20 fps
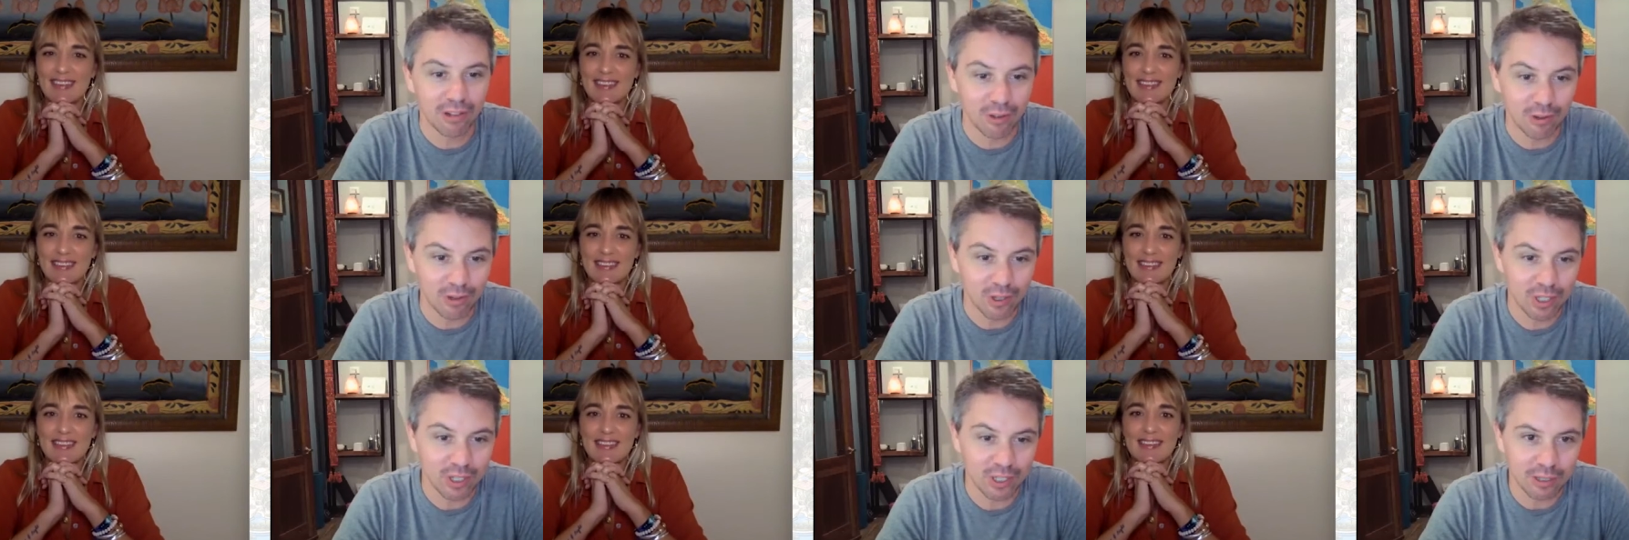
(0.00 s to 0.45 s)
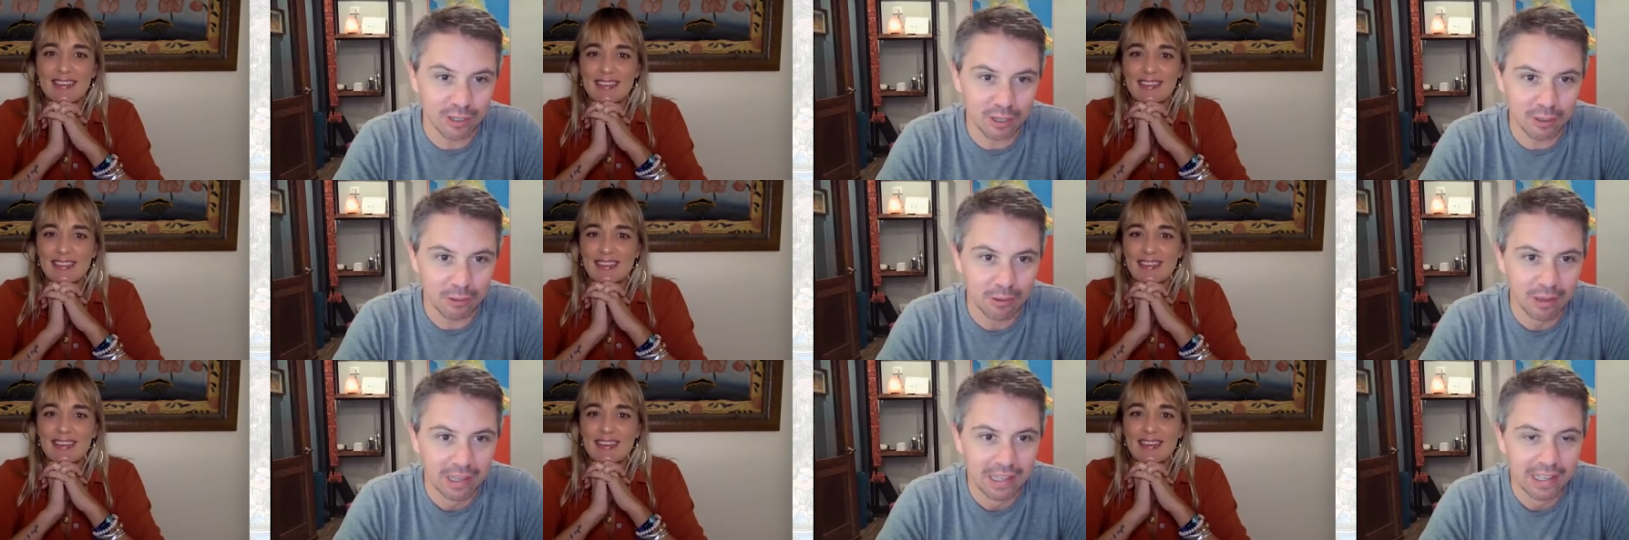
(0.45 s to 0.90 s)
Speaker 1: lodge.
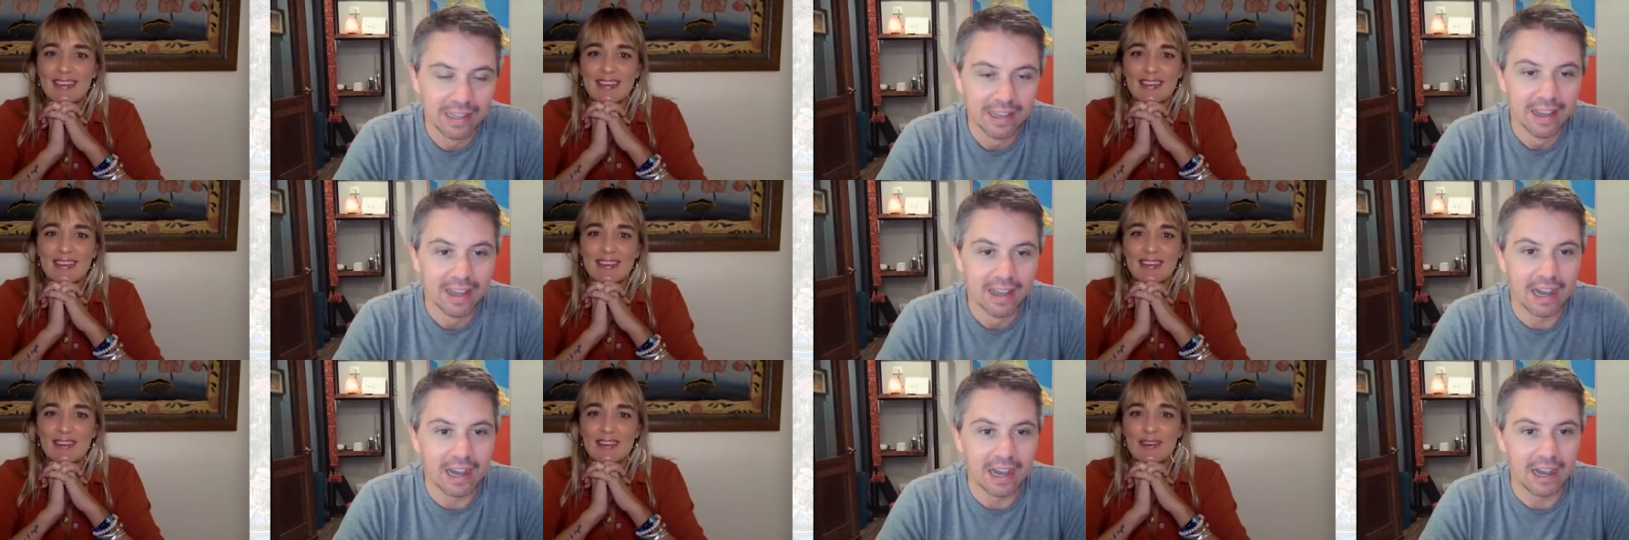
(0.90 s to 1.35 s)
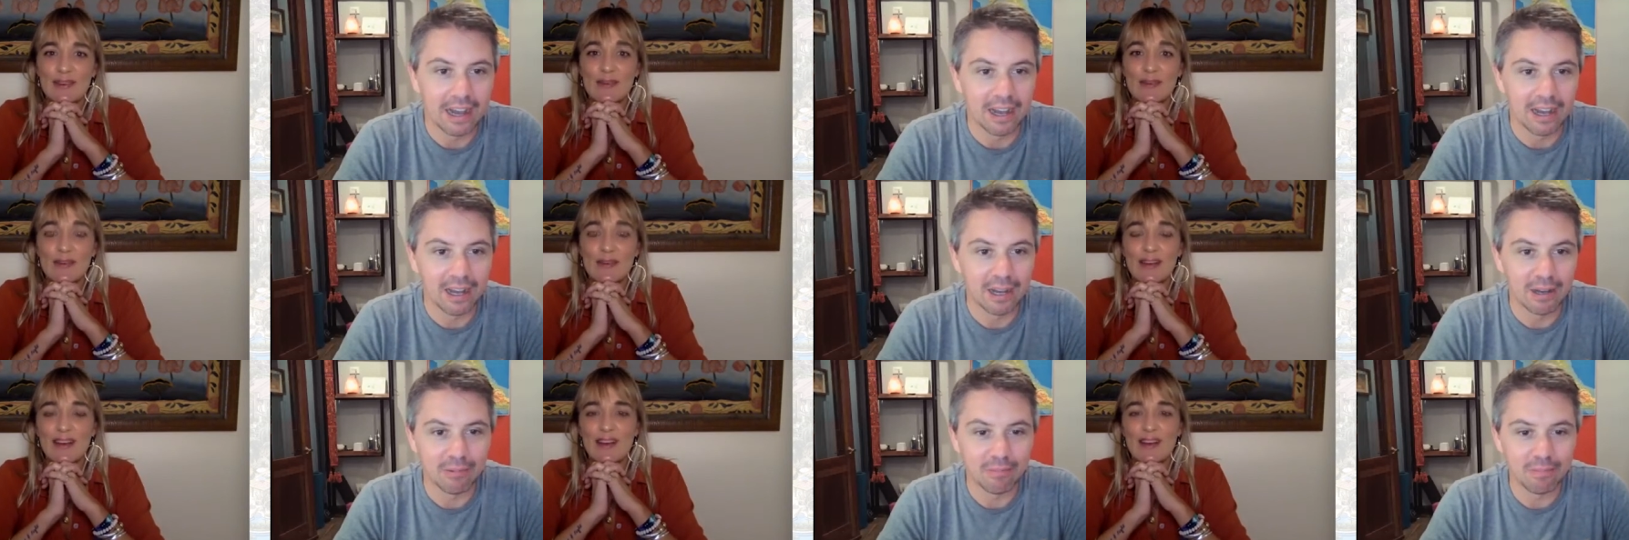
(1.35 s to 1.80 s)
So oh,
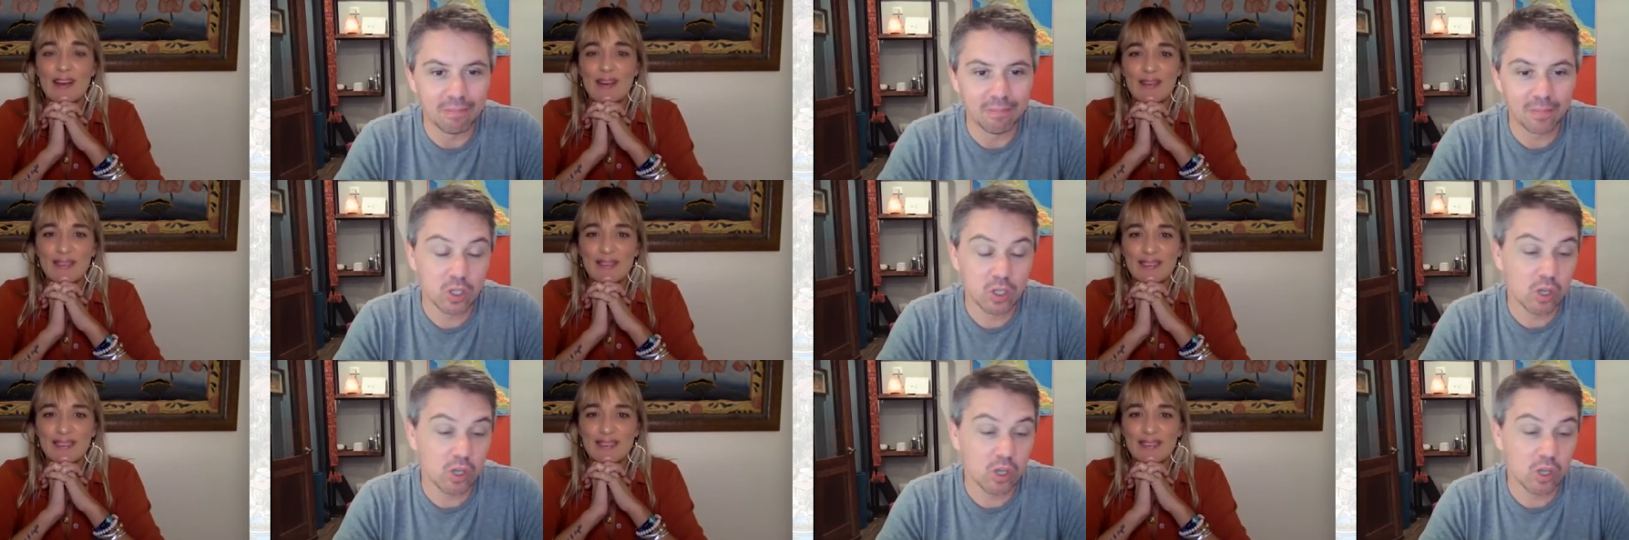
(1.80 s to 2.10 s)
um, wow.